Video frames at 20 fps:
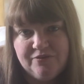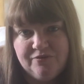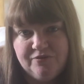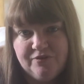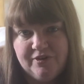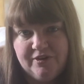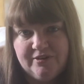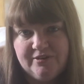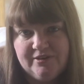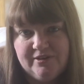
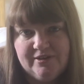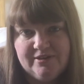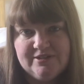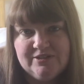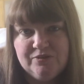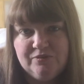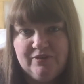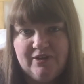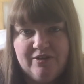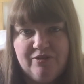far the last
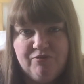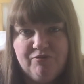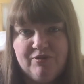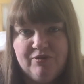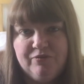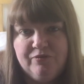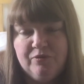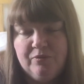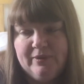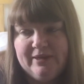sort of like 3
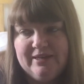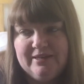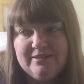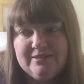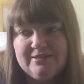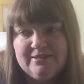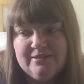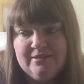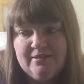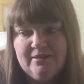or 4 weeks.